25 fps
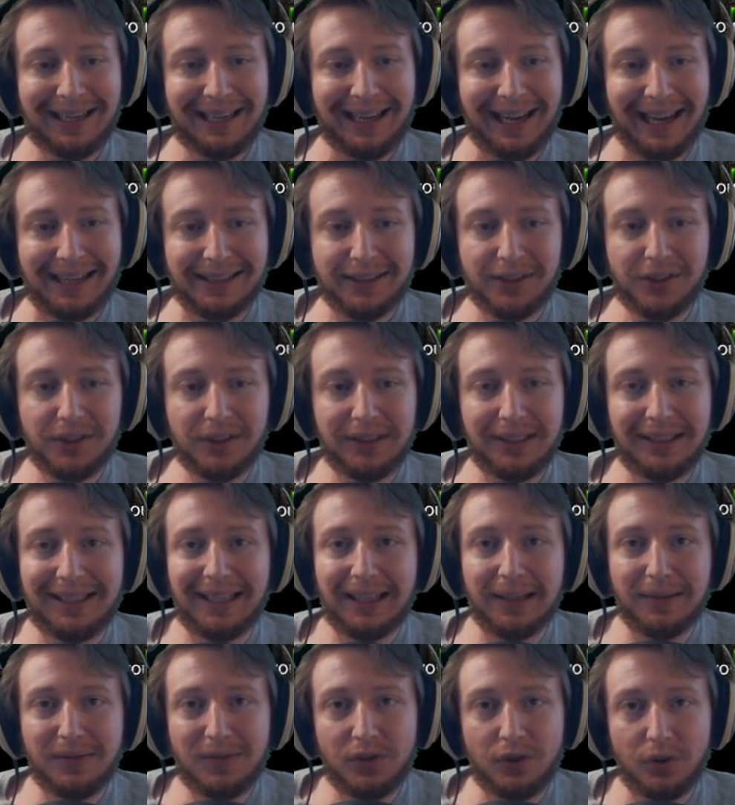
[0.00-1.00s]
actually
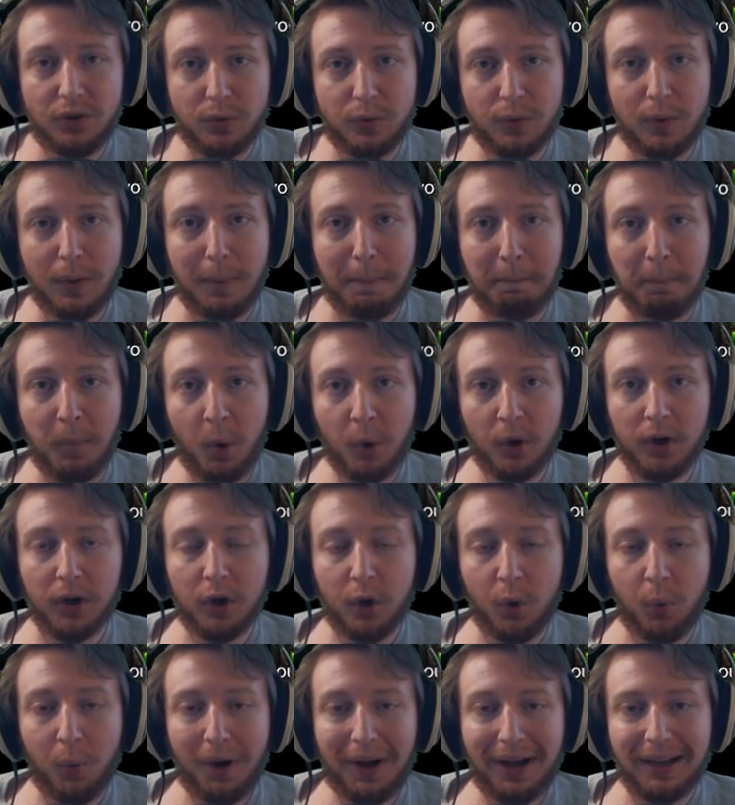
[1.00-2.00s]
gives you more
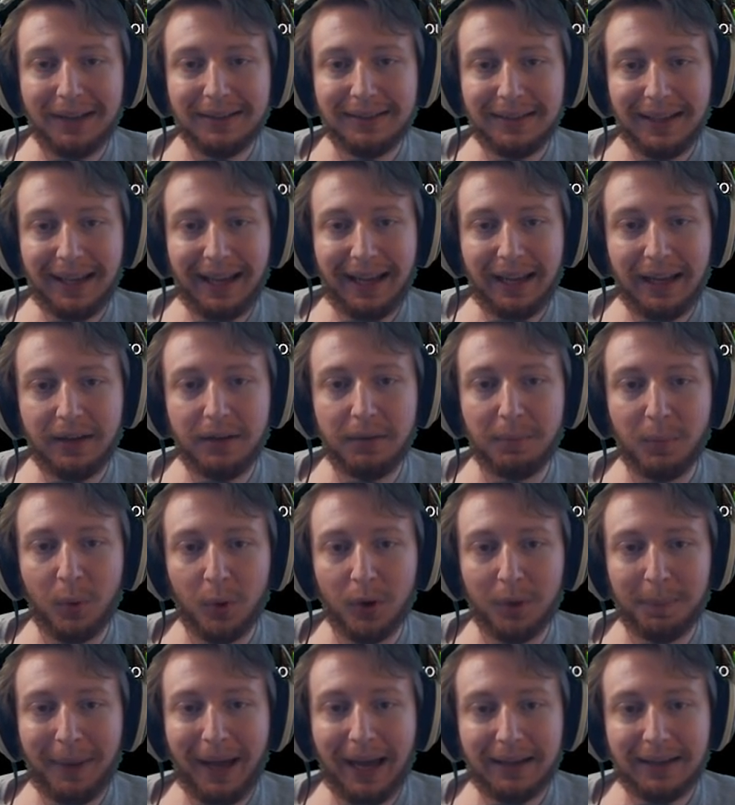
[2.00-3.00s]
quant and
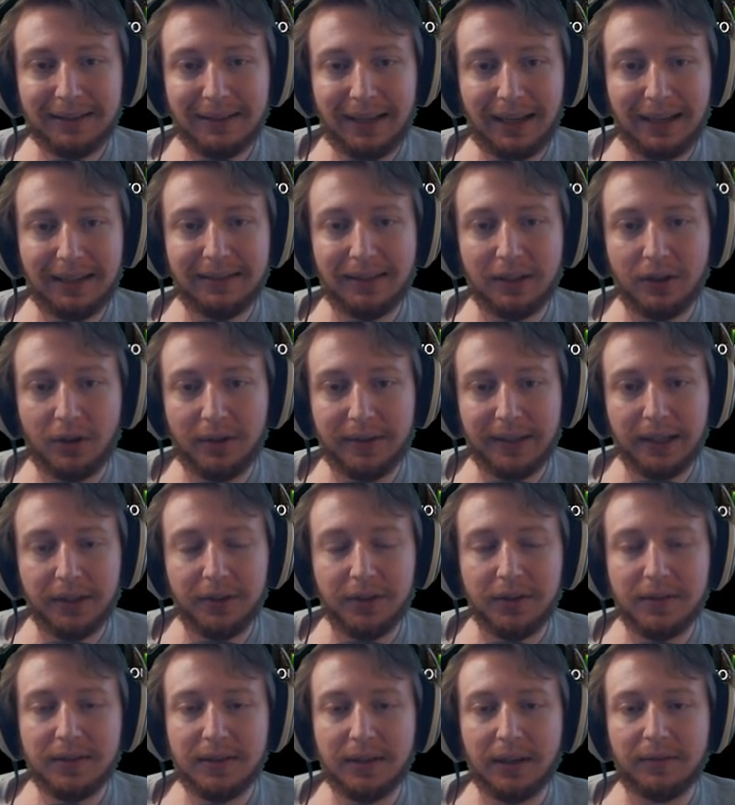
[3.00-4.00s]
more pack size and all that
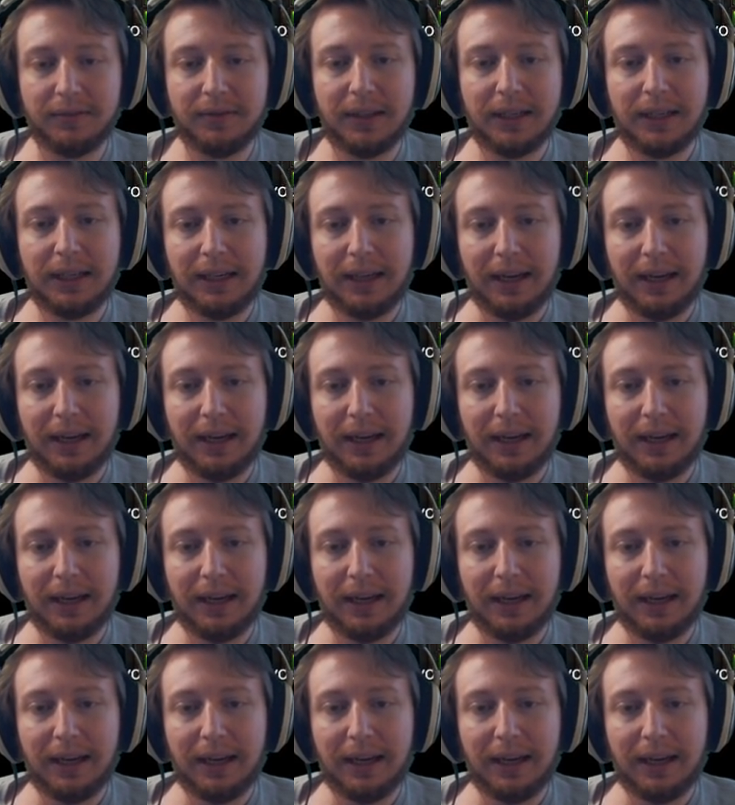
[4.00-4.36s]
good stuff.